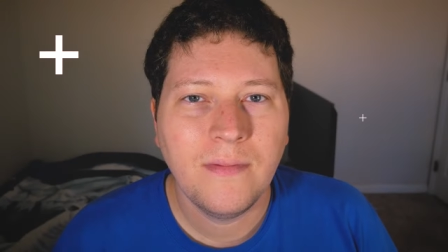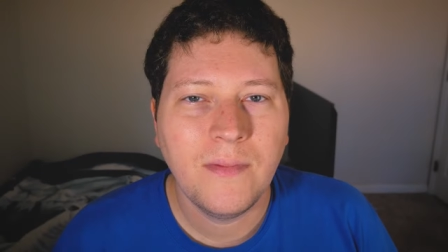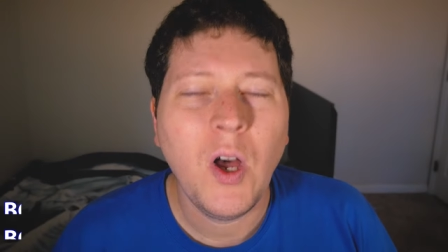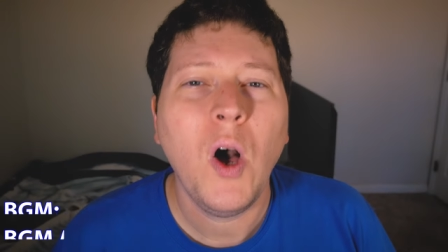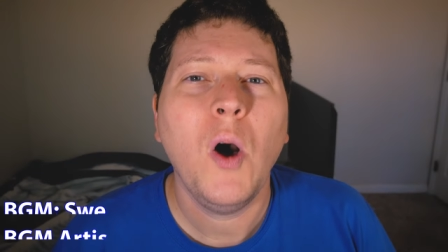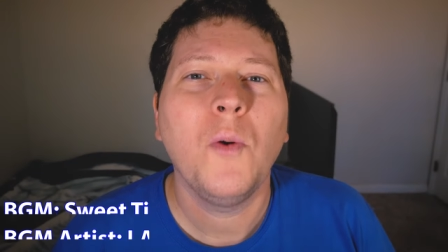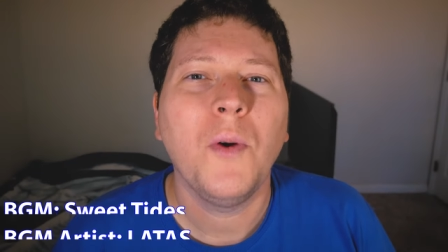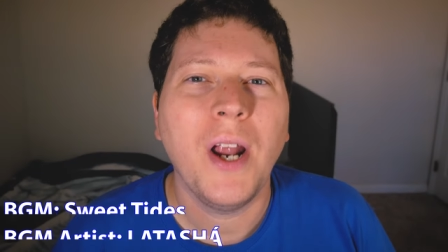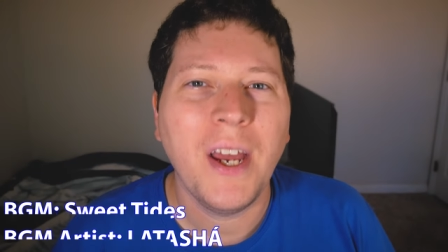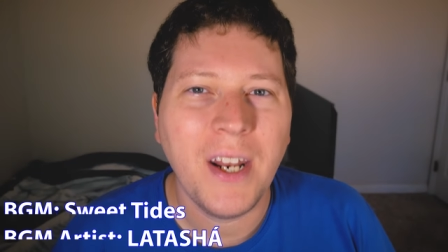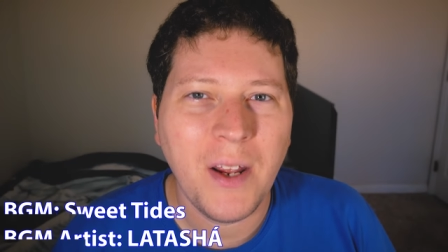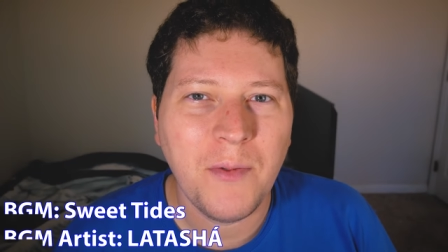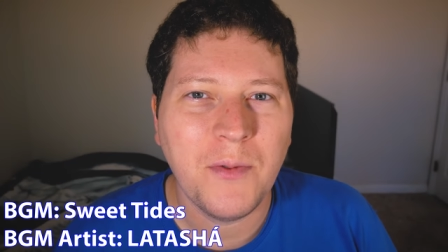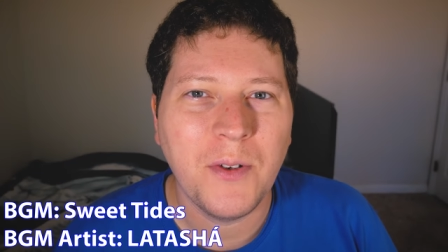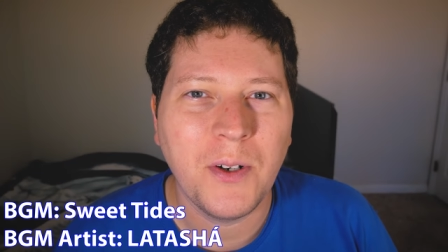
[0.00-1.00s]
Alright,
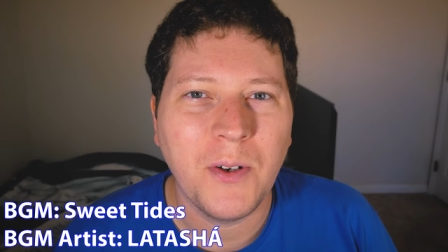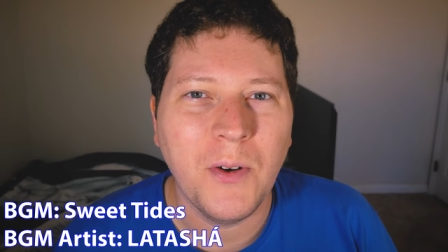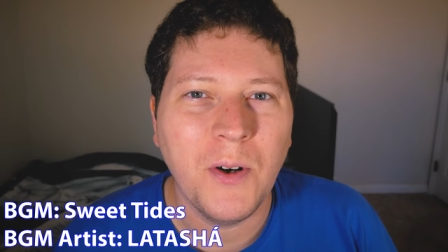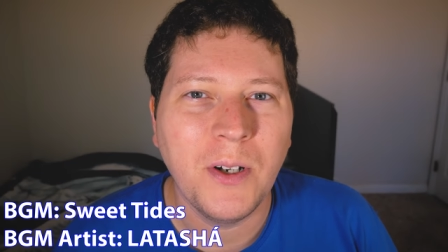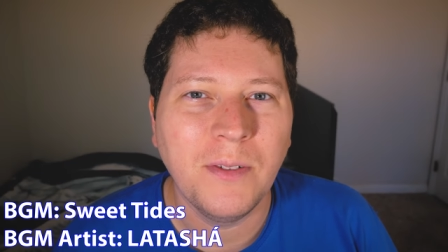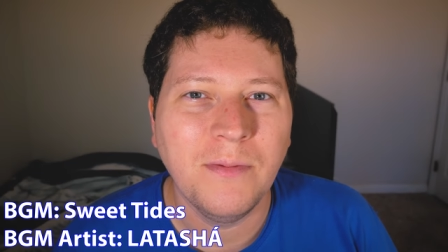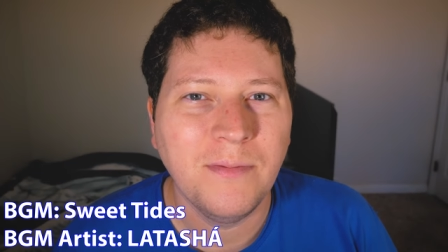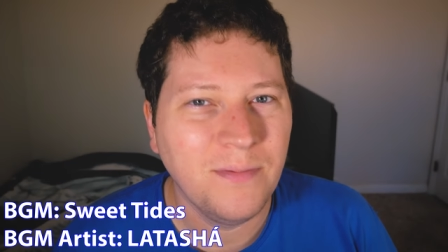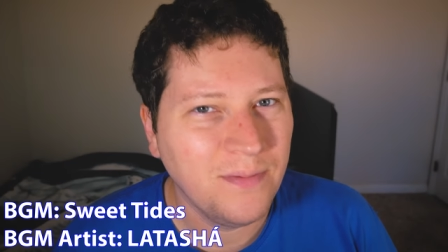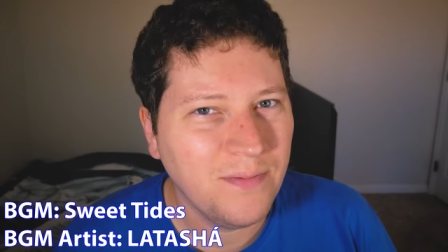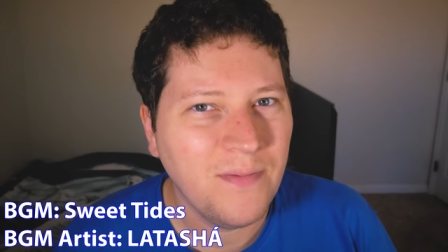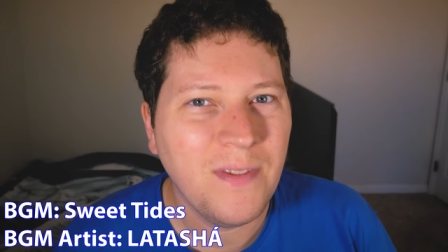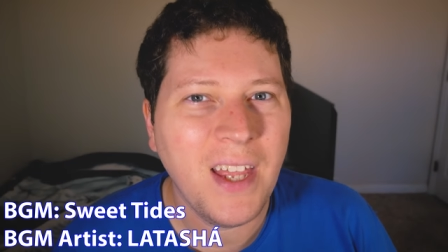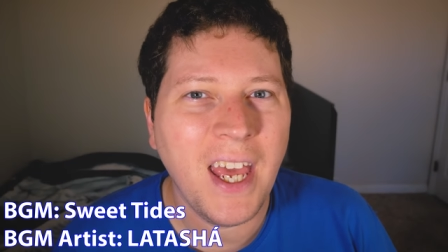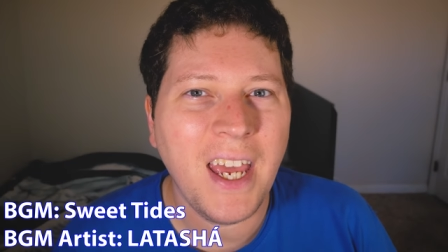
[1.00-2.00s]
I'm recording.
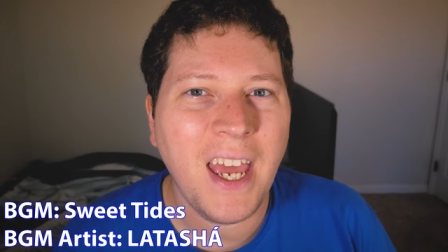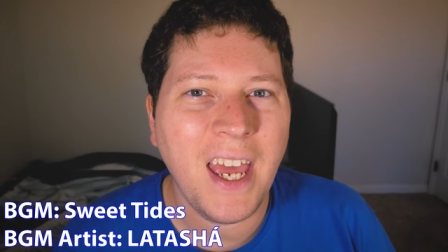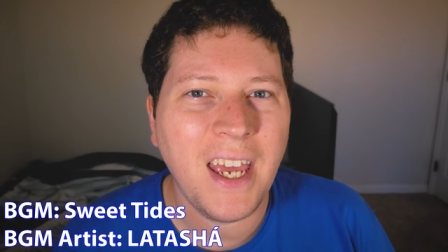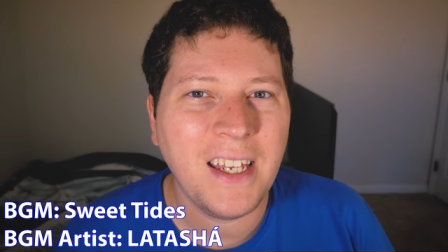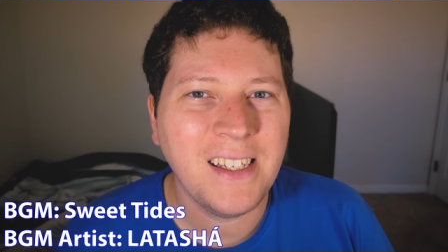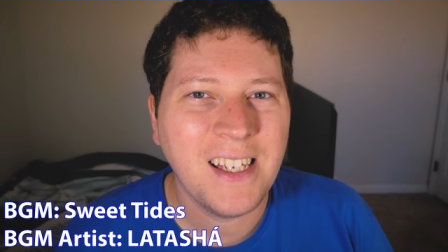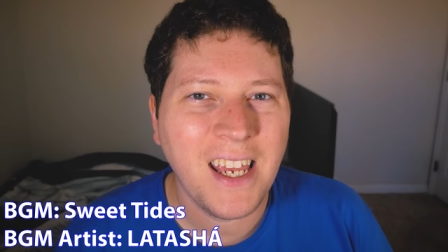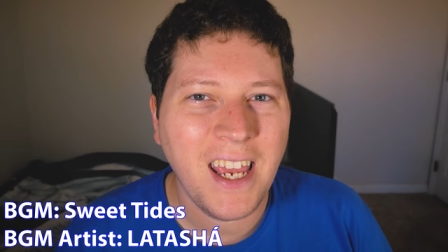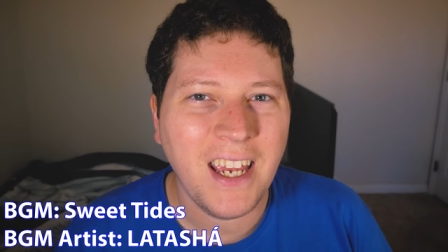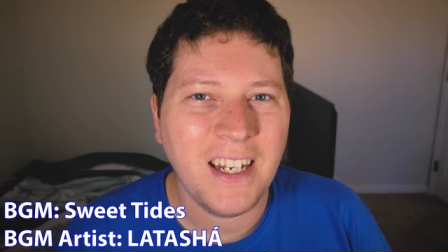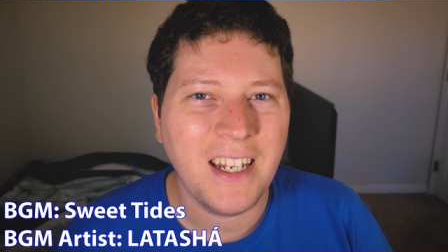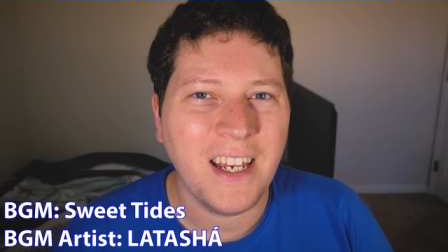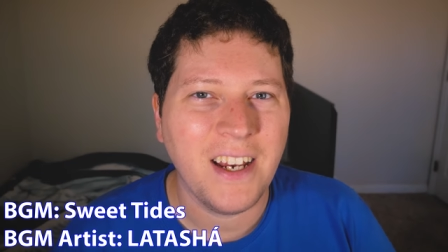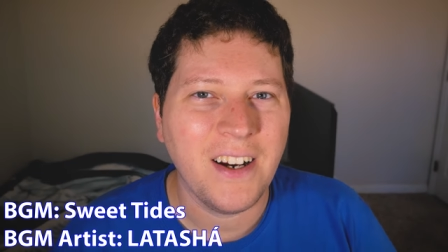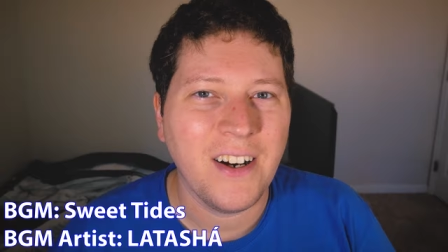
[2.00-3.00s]
Hey gang,
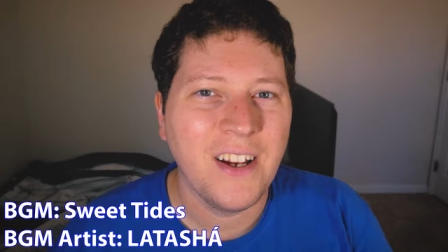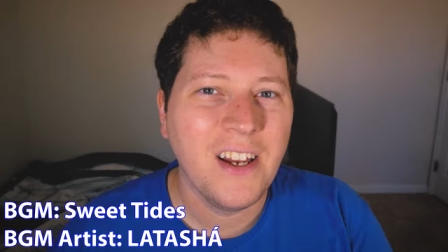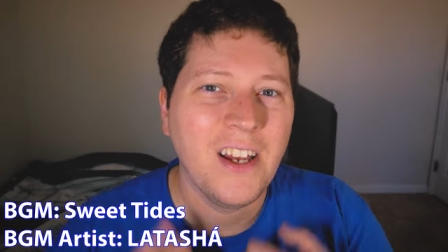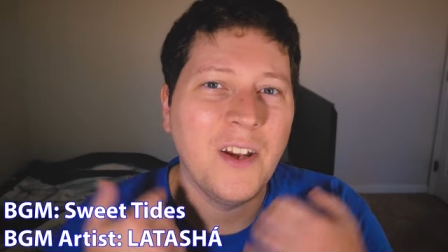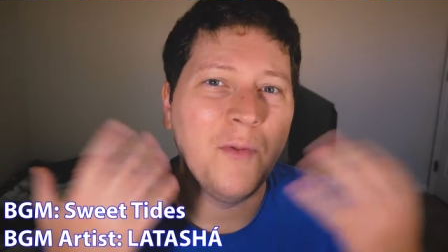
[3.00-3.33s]
Andy here.